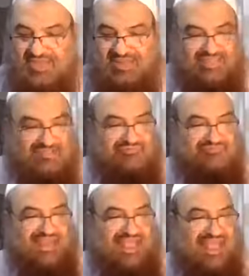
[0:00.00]

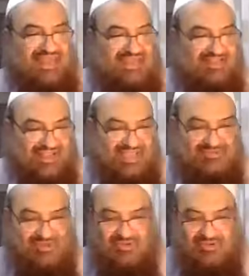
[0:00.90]
Al-Qaffal,
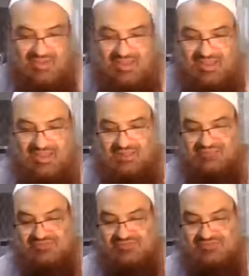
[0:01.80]
rahimahullah,